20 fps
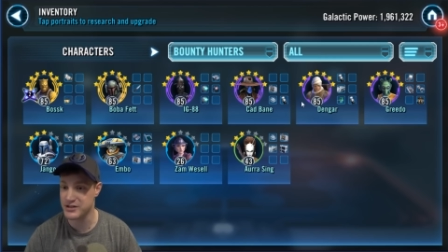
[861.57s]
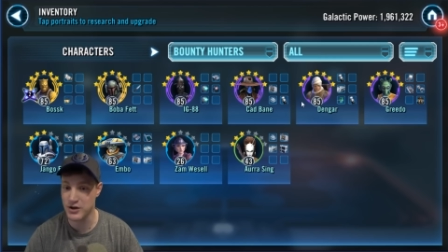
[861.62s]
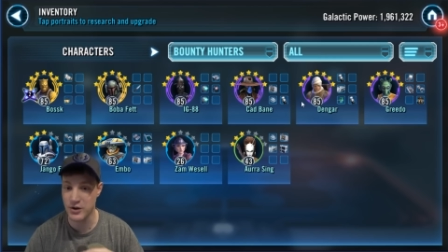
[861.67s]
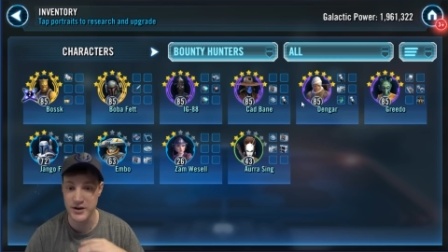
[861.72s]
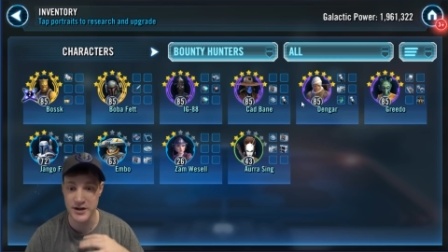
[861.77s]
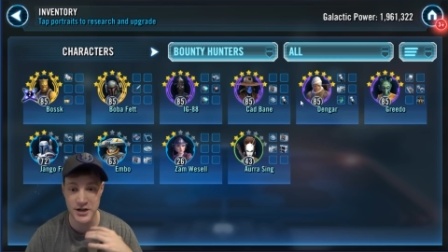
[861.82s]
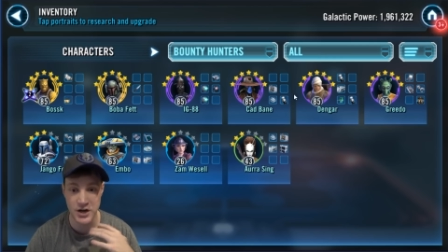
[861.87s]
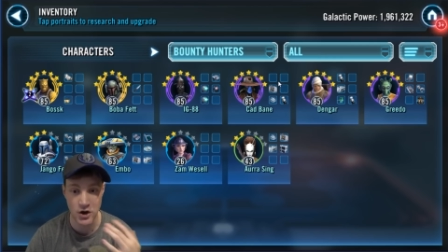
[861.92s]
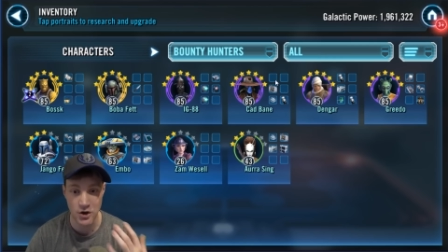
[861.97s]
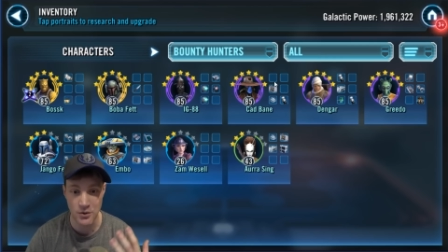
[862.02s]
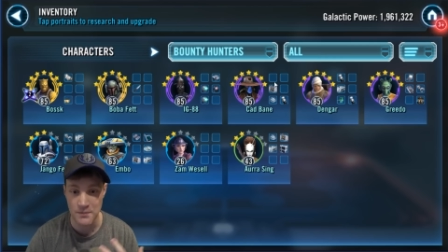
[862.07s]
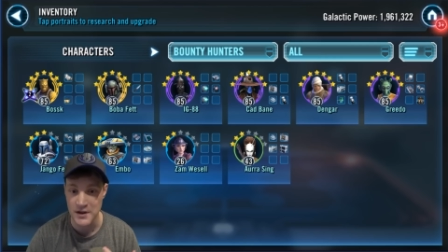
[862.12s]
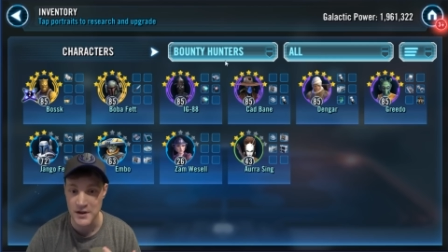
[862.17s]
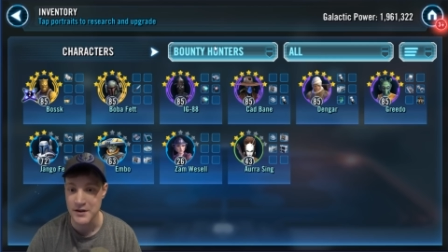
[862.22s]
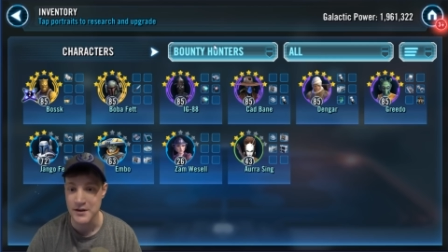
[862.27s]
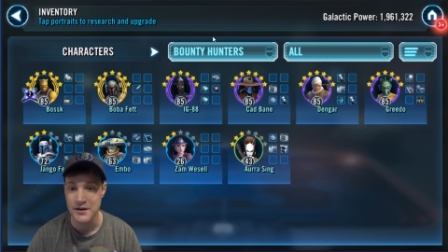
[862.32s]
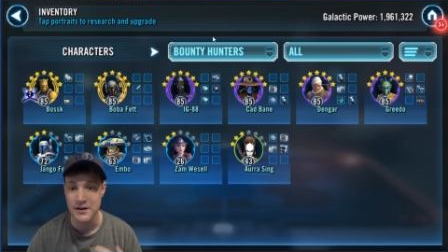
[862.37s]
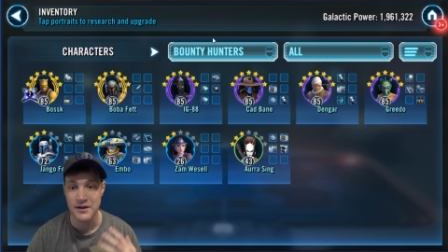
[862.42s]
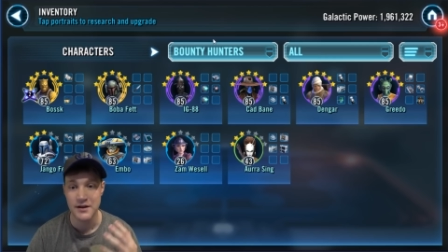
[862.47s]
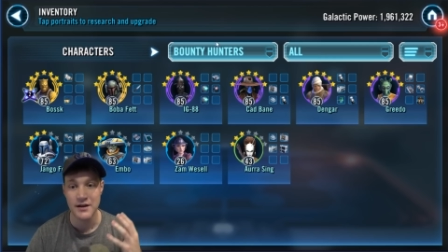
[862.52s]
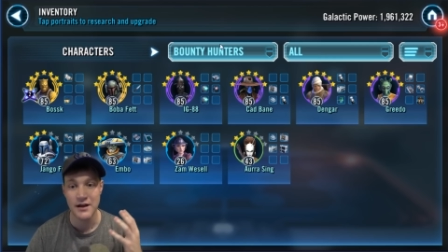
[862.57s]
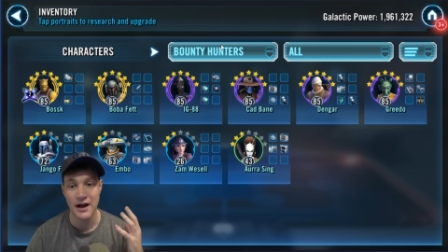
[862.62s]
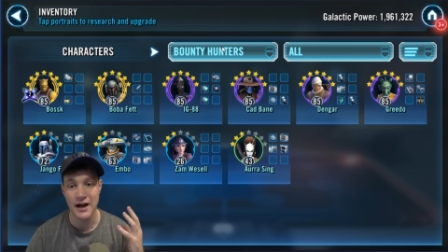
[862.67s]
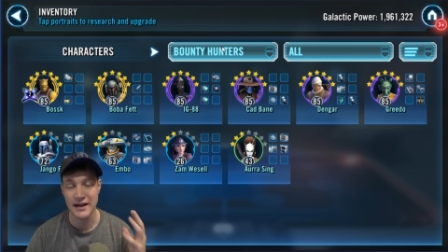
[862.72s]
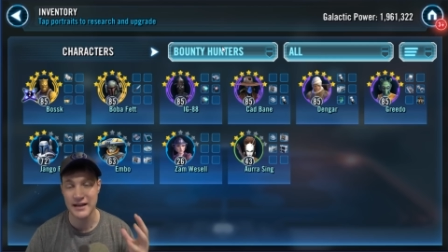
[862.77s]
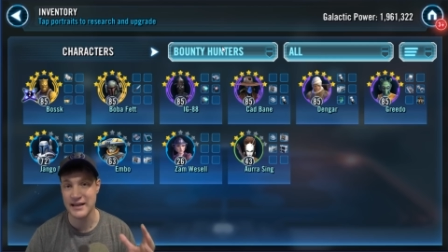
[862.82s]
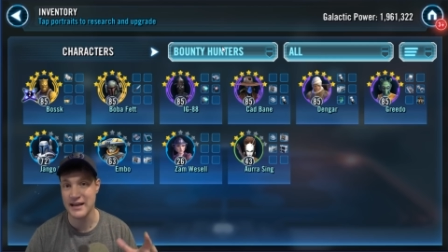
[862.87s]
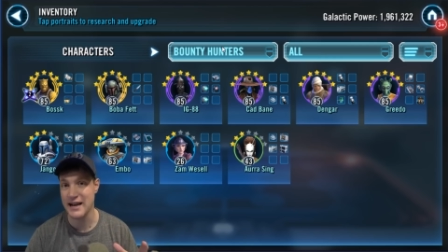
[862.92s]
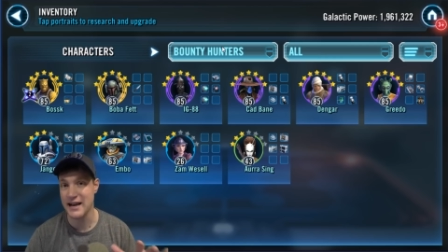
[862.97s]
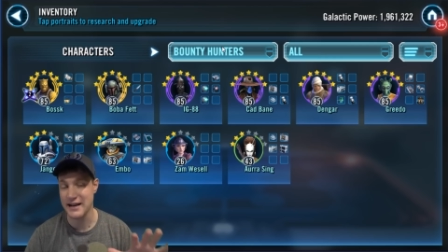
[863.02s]
So, you know,
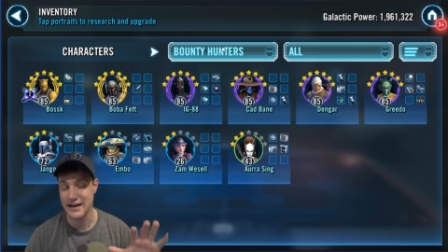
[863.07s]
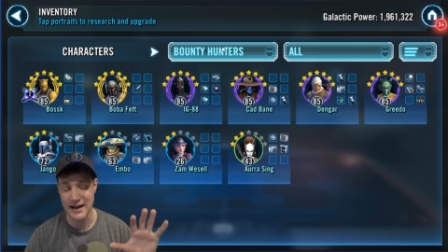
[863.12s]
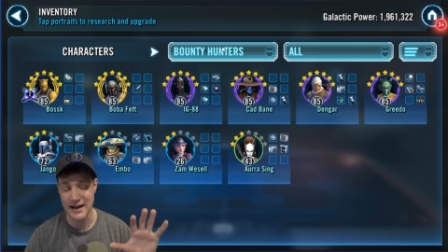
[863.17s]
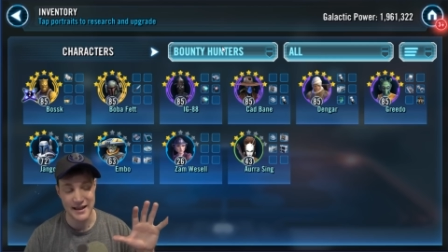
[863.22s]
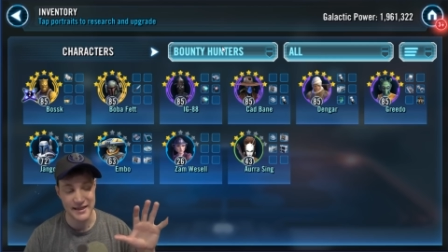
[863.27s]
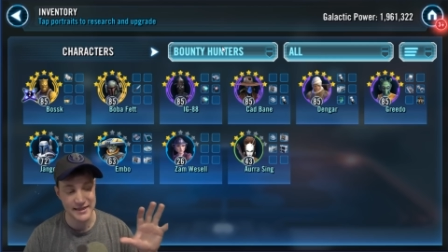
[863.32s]
Again,